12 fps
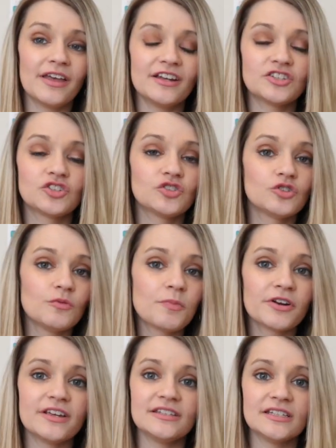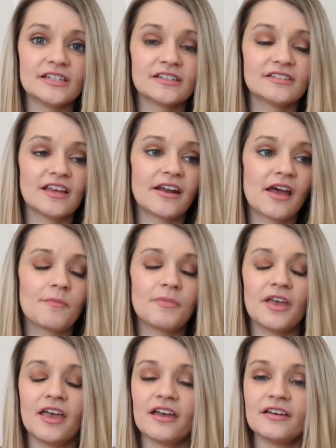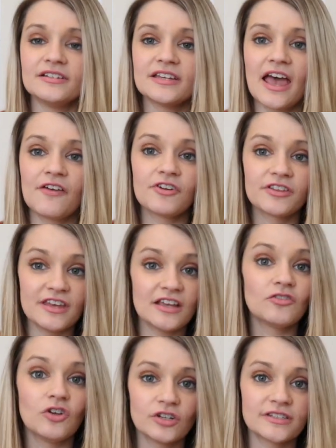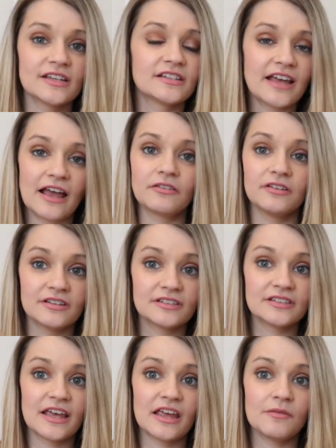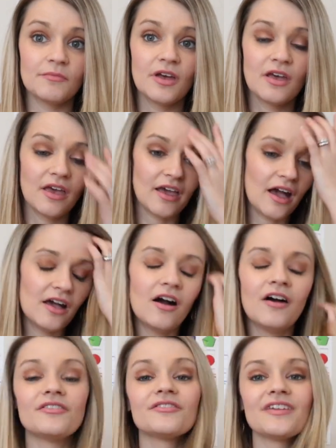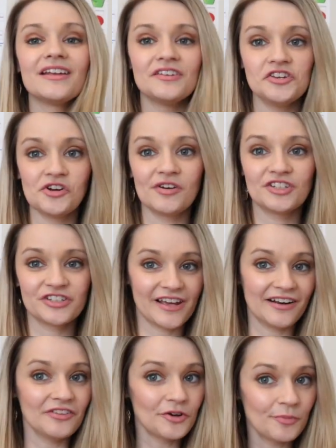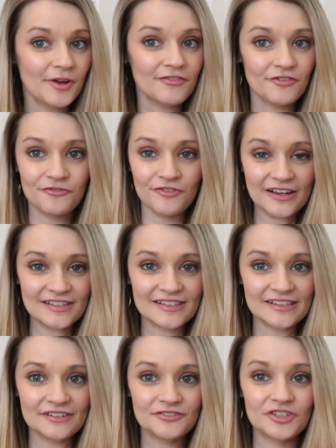It's super easy to set up, and everything looks exactly the same, other than, you know, it just got a little bit of a facelift.